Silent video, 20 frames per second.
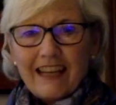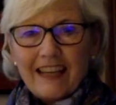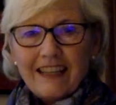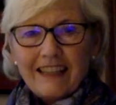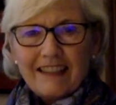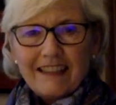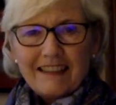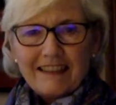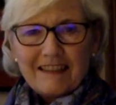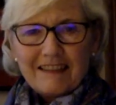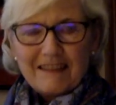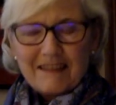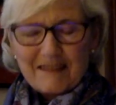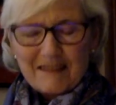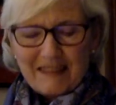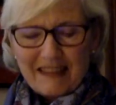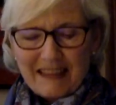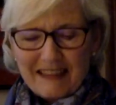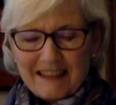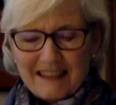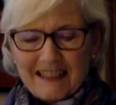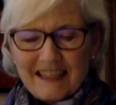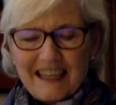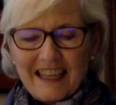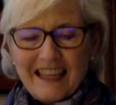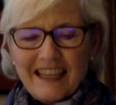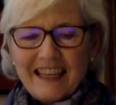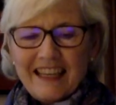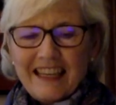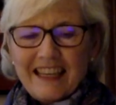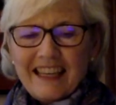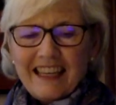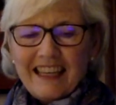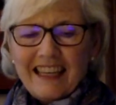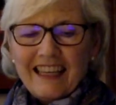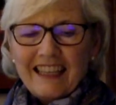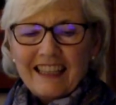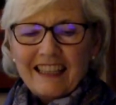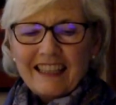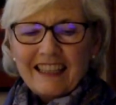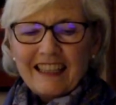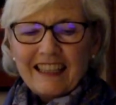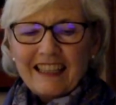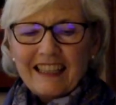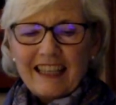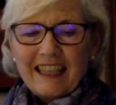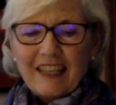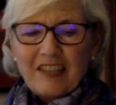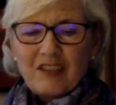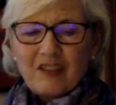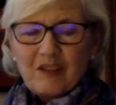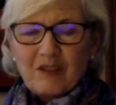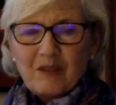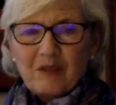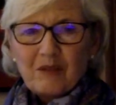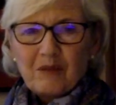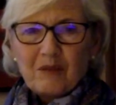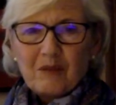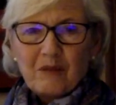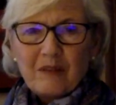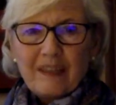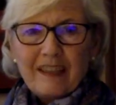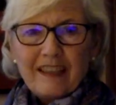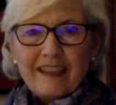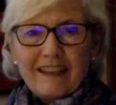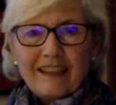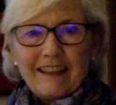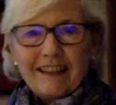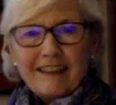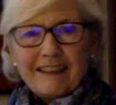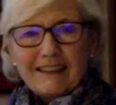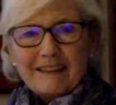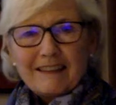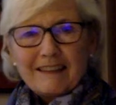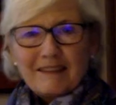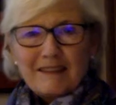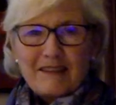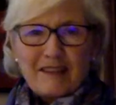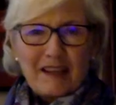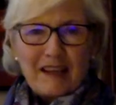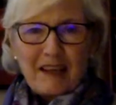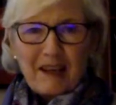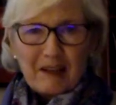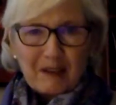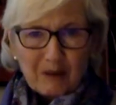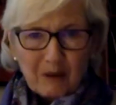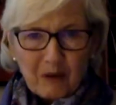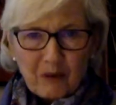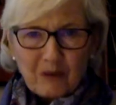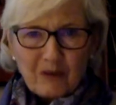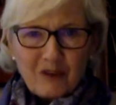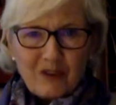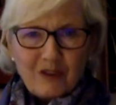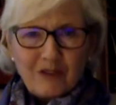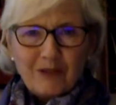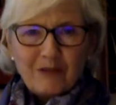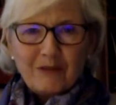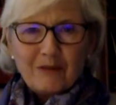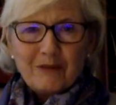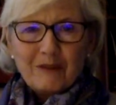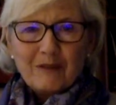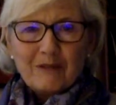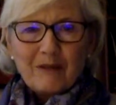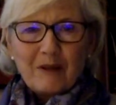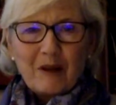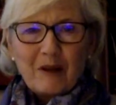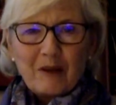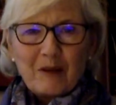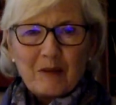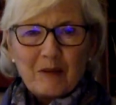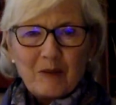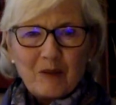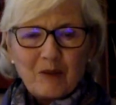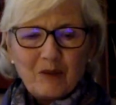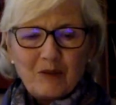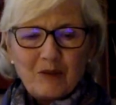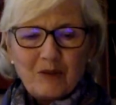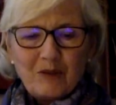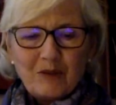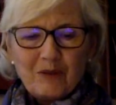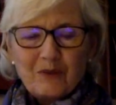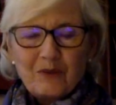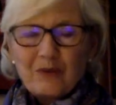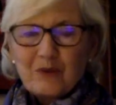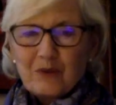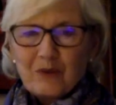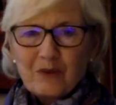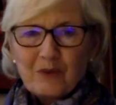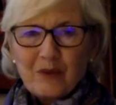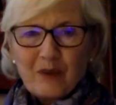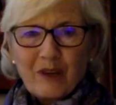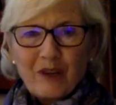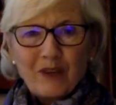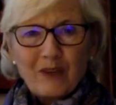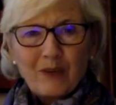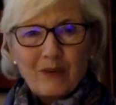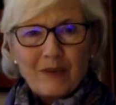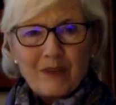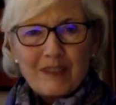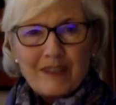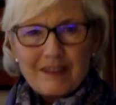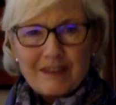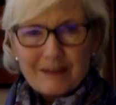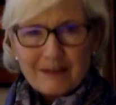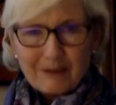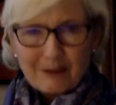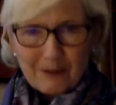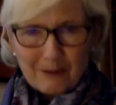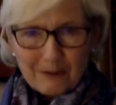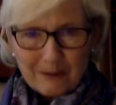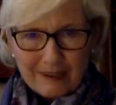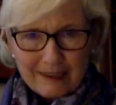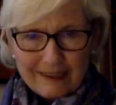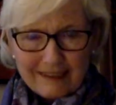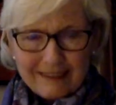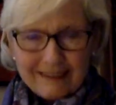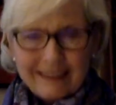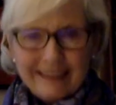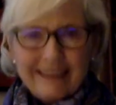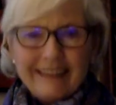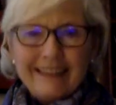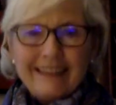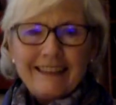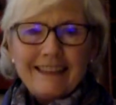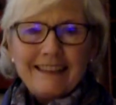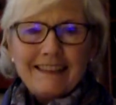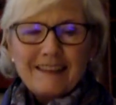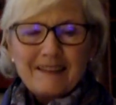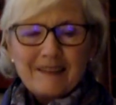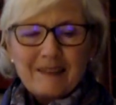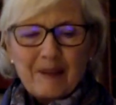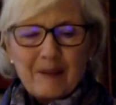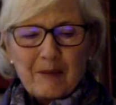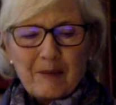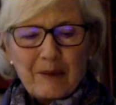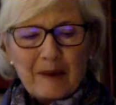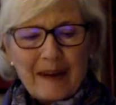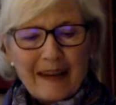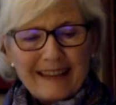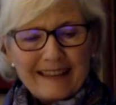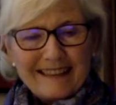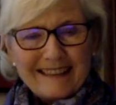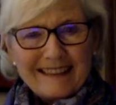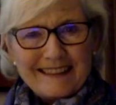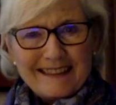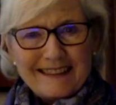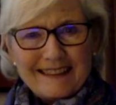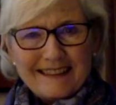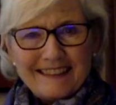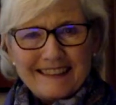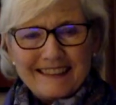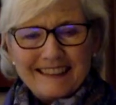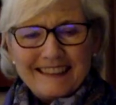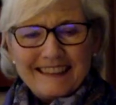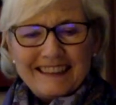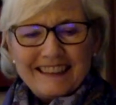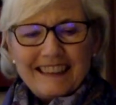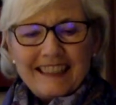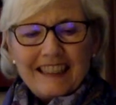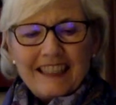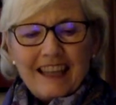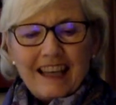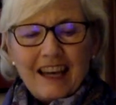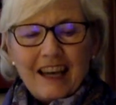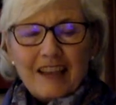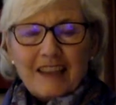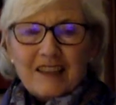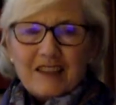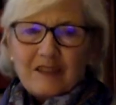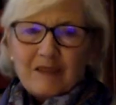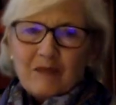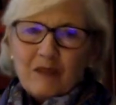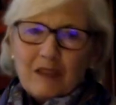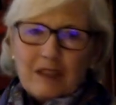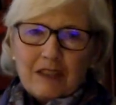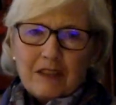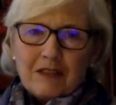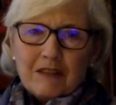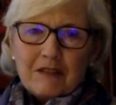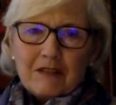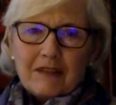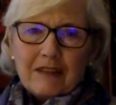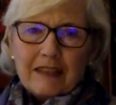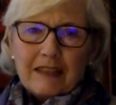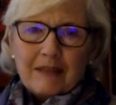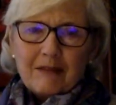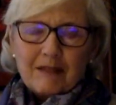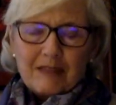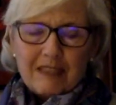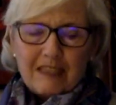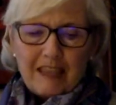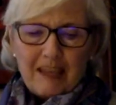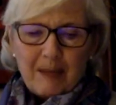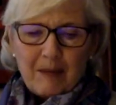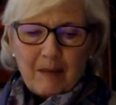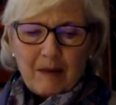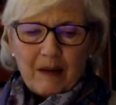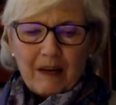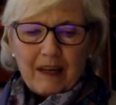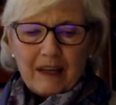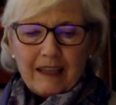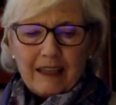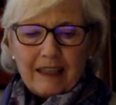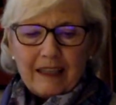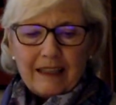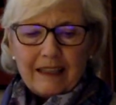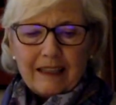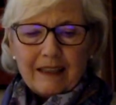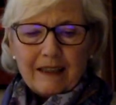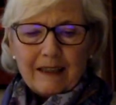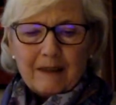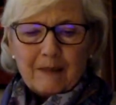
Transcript: Hi, this is Nancy, and I'd like to say hello to you and welcome you to Social Work 301, Theory to Practice. I wanted to start out today by